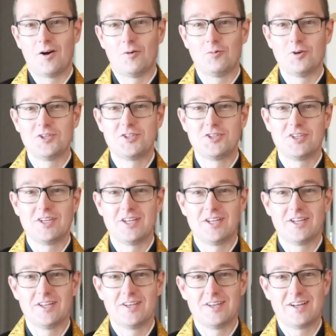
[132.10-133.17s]
which
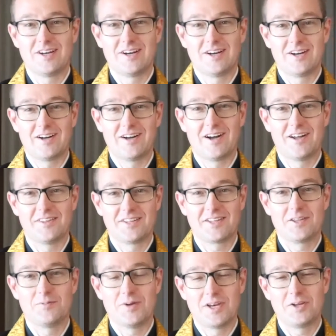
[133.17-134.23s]
in I
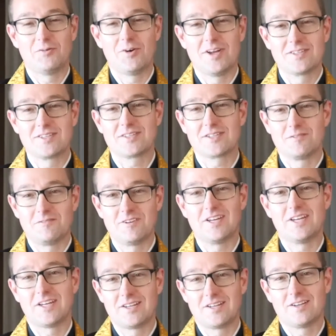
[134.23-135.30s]
think in many ways is a
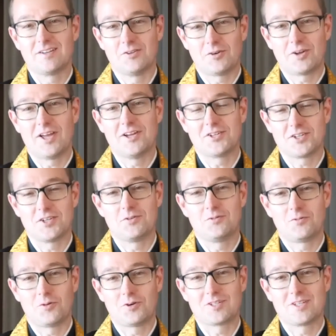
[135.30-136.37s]
fitting location
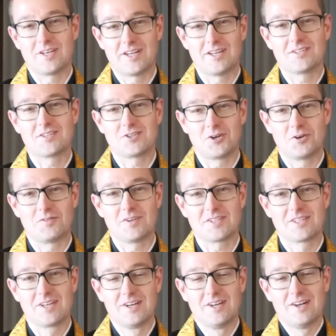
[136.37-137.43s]
for today's
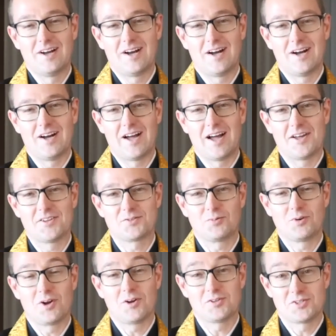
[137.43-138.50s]
service, as
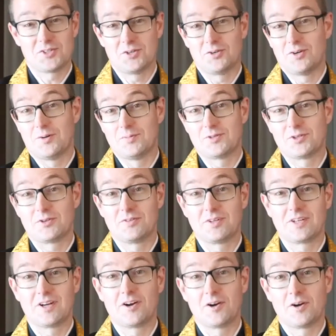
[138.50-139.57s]
we're also
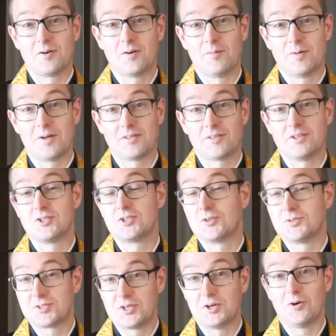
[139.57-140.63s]
observing our monthly
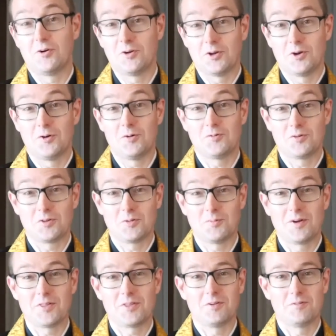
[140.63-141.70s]
Shotsuki Hoyo for the
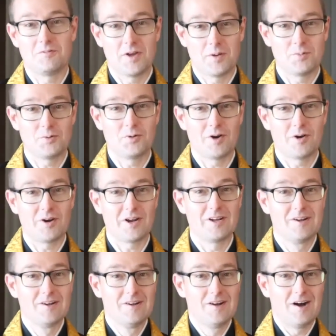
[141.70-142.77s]
month of February.
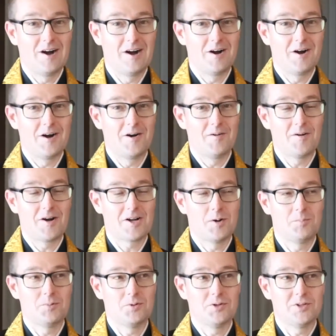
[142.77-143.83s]
A
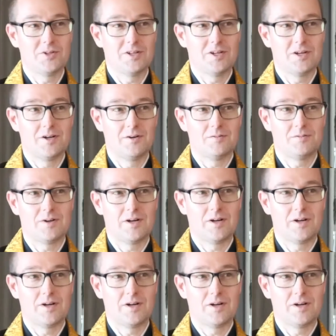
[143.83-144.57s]
couple of